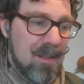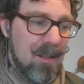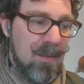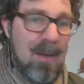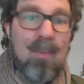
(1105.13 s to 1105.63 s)

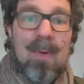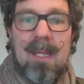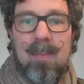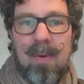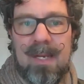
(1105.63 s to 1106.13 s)
that
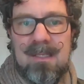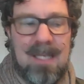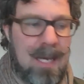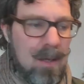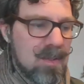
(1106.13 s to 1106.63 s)
really
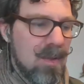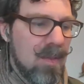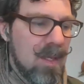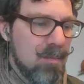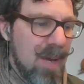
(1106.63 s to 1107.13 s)
brings out
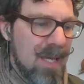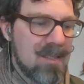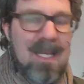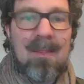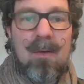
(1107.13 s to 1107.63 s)
the
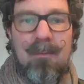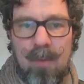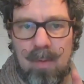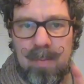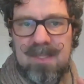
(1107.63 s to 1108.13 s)
best and the
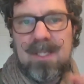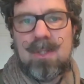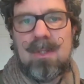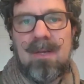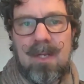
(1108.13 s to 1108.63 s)
full
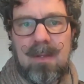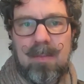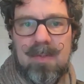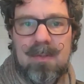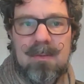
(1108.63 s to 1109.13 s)
potential of another
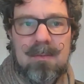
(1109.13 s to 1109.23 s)
person.